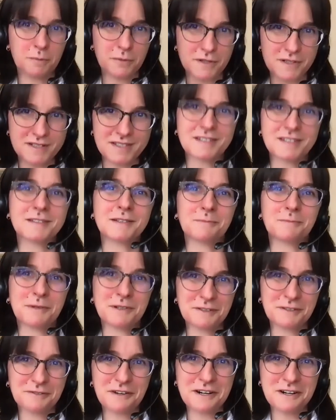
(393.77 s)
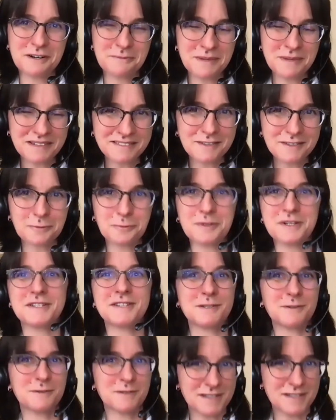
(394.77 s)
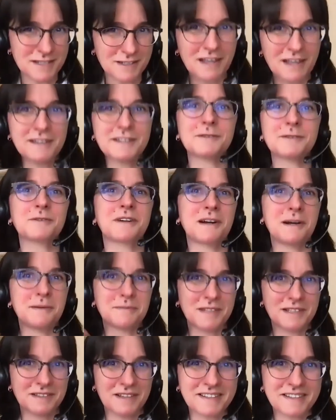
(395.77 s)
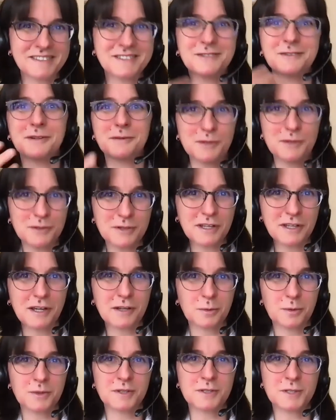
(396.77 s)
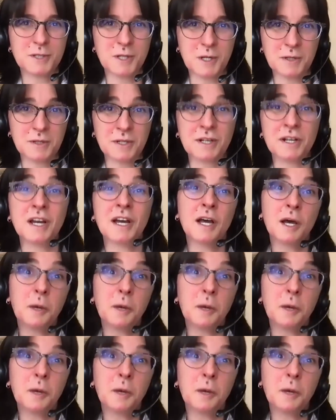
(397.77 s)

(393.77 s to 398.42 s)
predictable environment where students like to come, they like to communicate with each other,